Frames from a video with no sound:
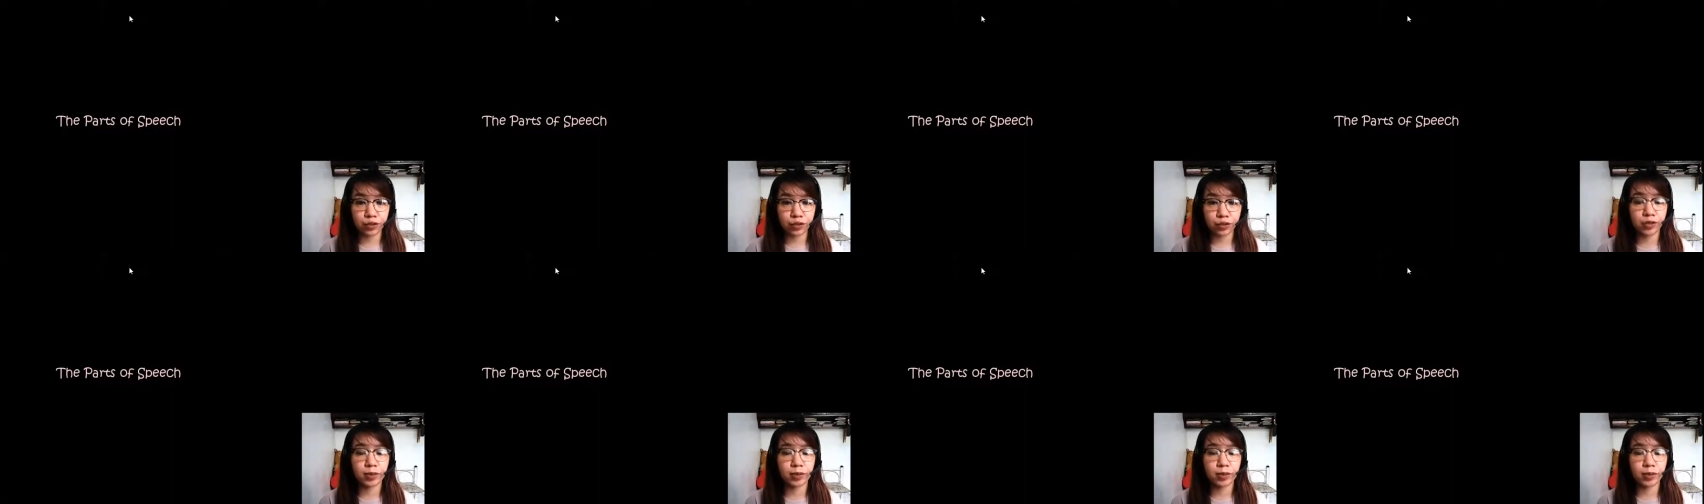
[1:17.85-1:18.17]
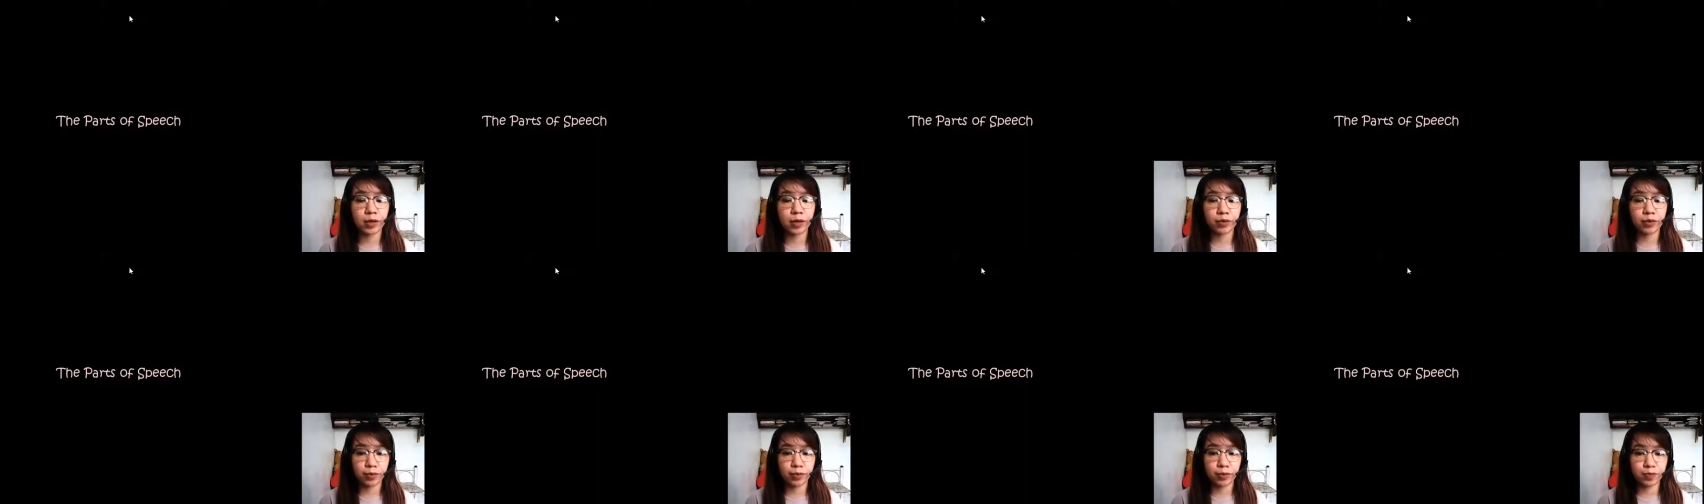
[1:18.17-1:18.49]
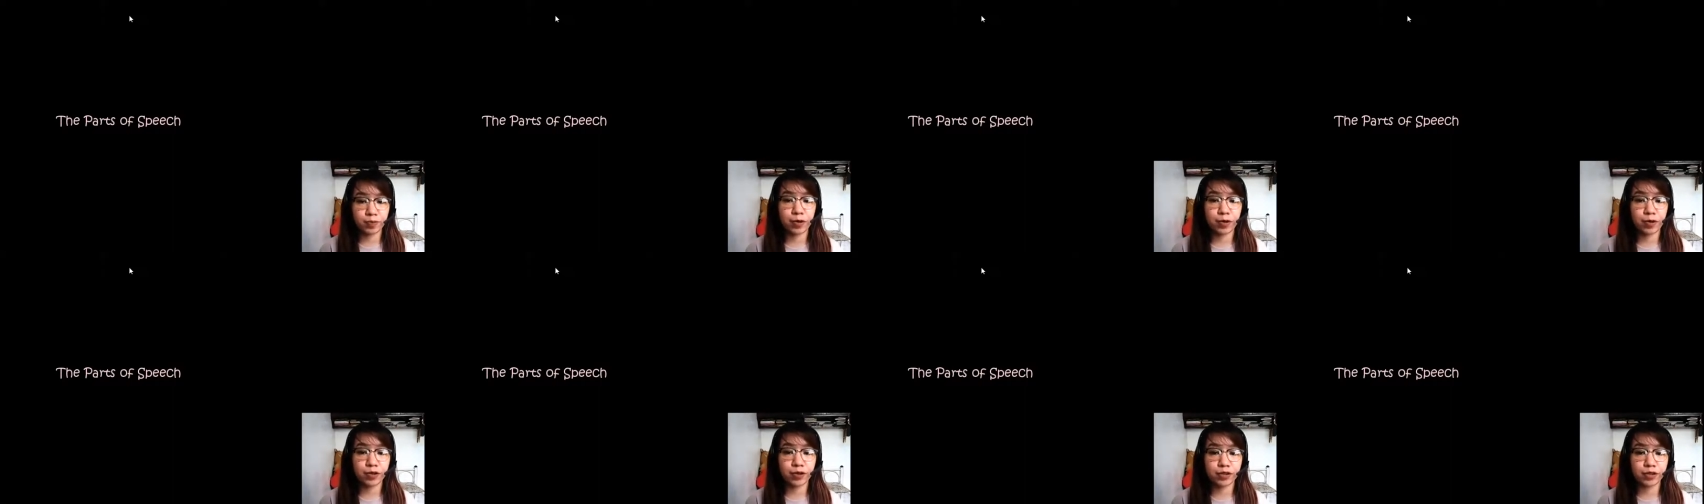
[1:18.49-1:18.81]
about the
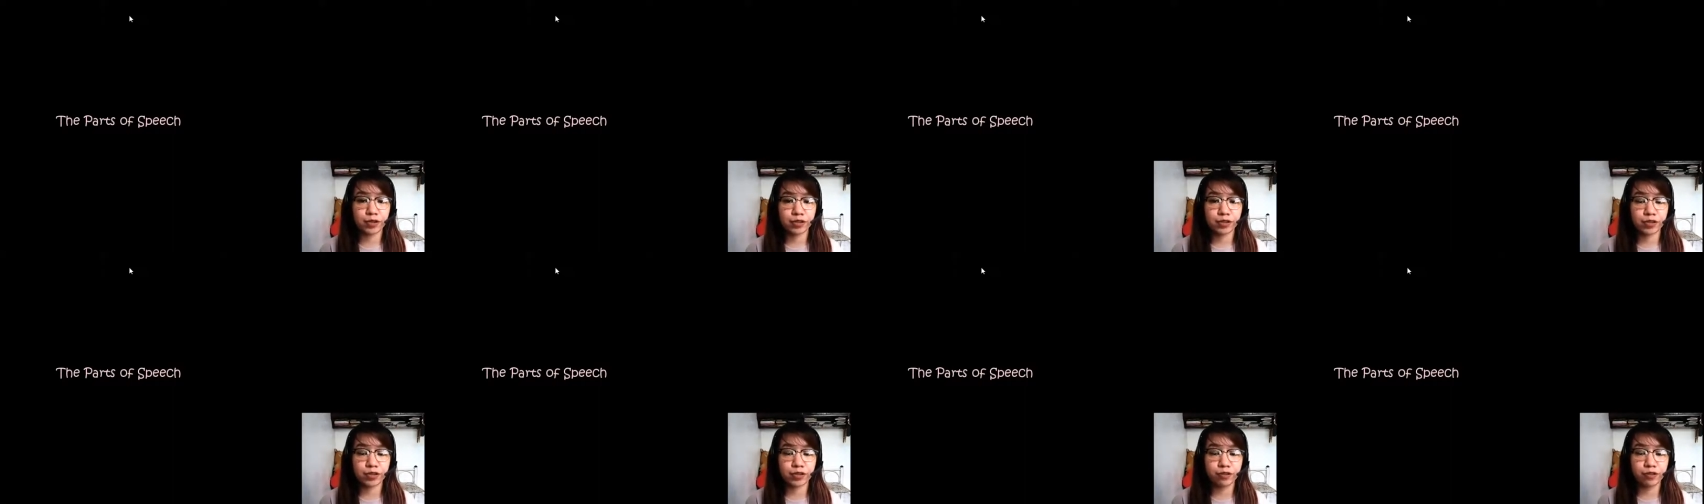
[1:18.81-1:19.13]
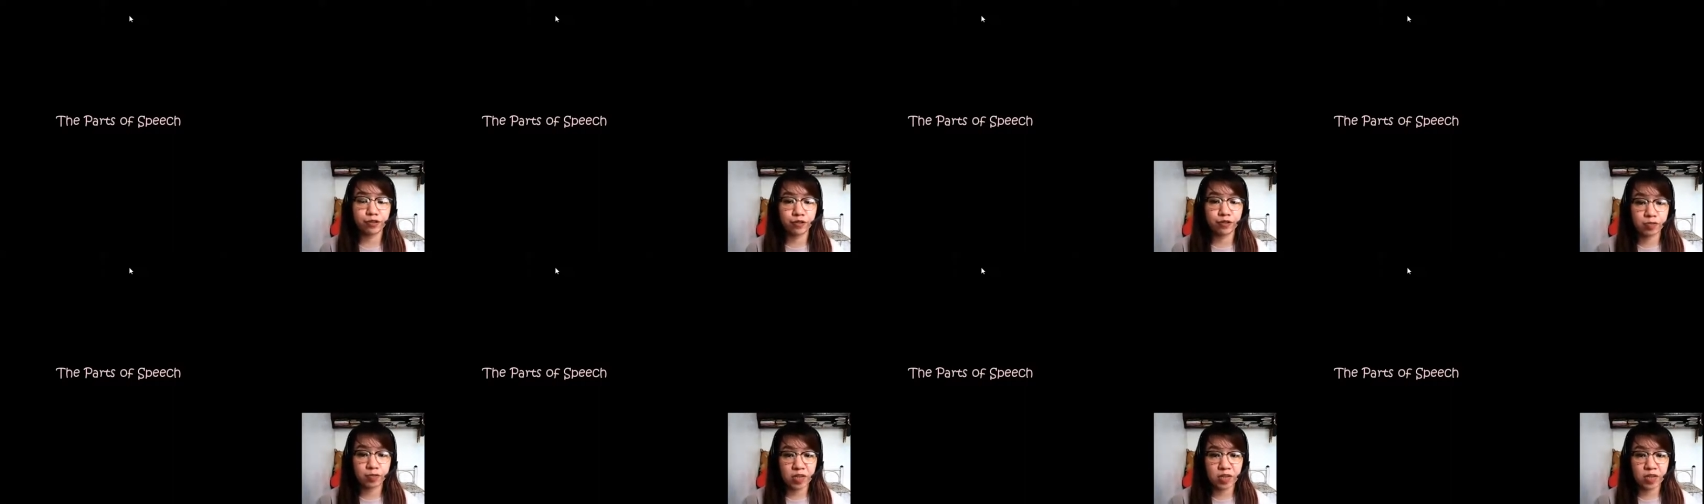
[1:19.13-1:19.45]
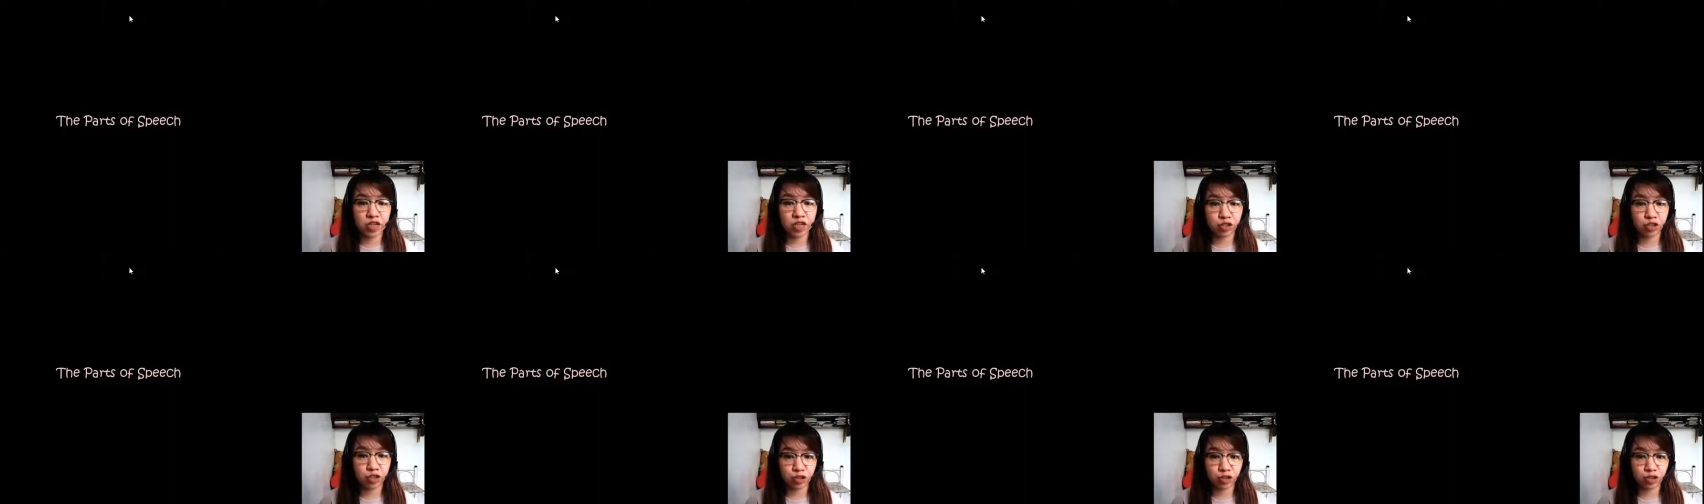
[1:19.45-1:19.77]
parts of
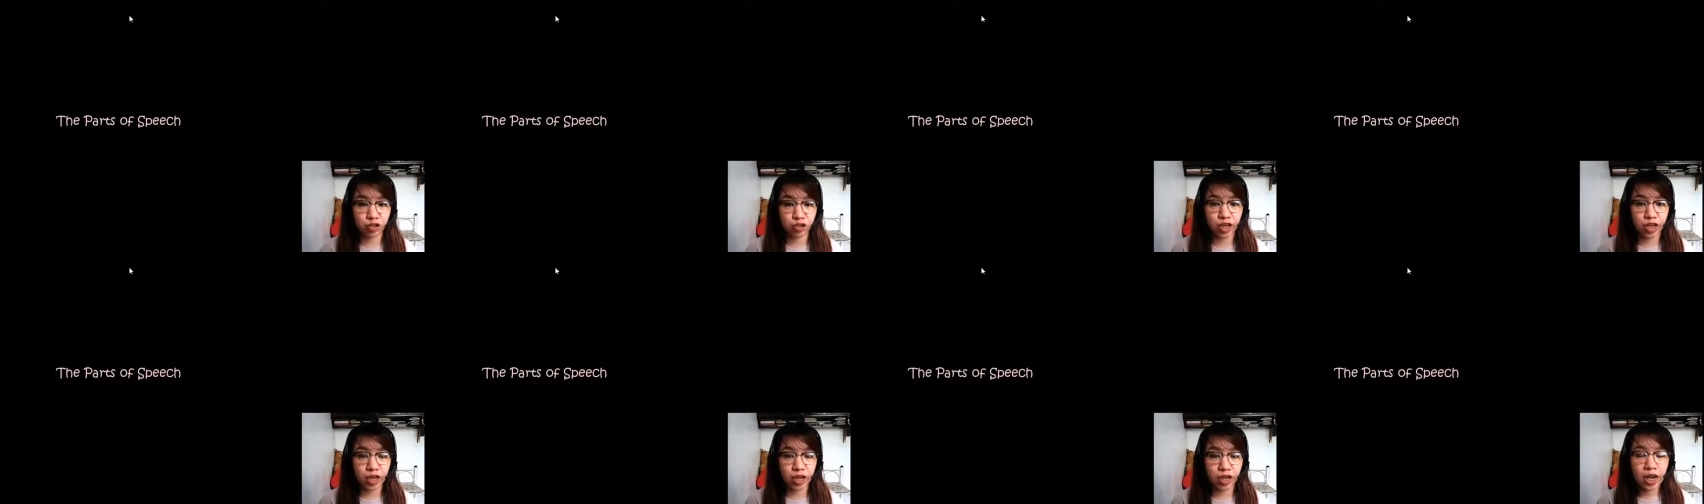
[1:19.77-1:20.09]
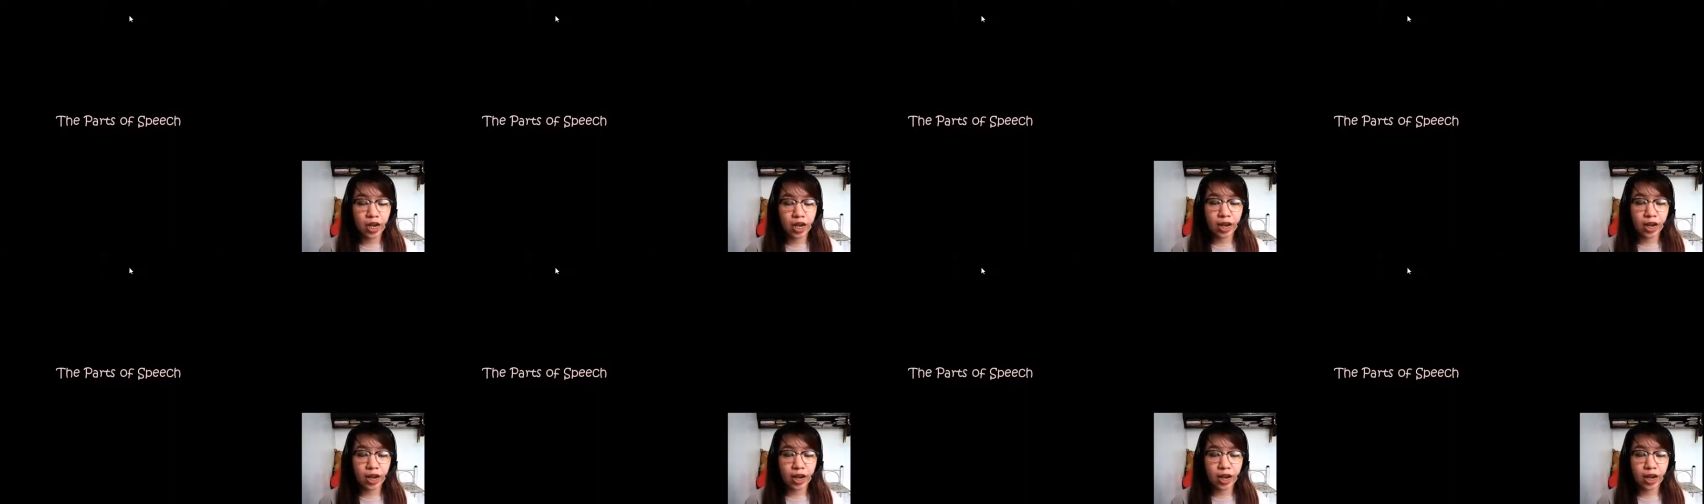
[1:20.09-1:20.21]
speech today.